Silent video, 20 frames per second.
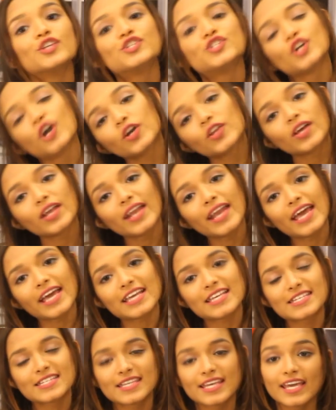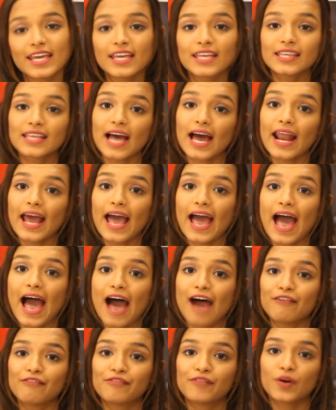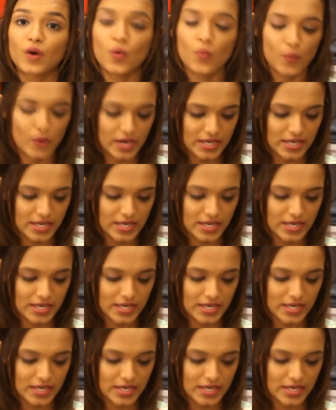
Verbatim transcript: So the next thing that I have from